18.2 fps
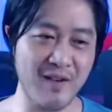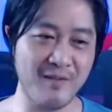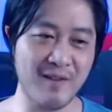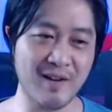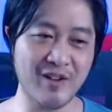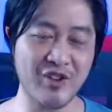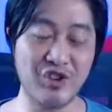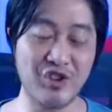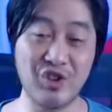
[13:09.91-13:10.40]
A
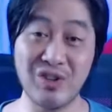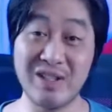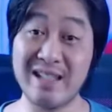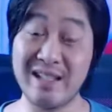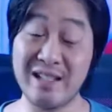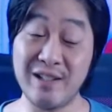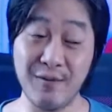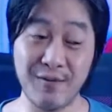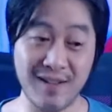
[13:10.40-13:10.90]
very good
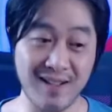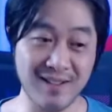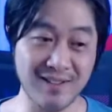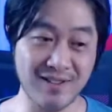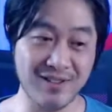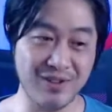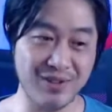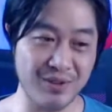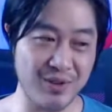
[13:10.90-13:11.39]

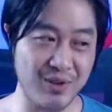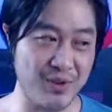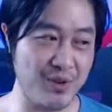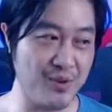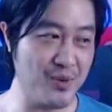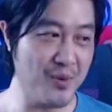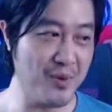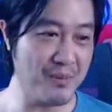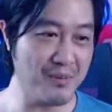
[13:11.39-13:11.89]
evening to
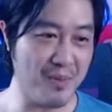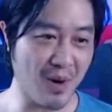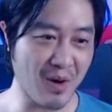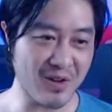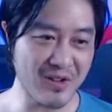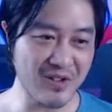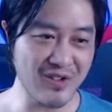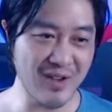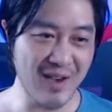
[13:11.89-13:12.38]
you,
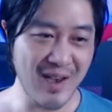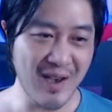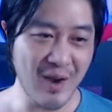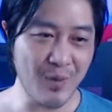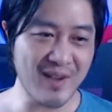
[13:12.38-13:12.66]
Marge.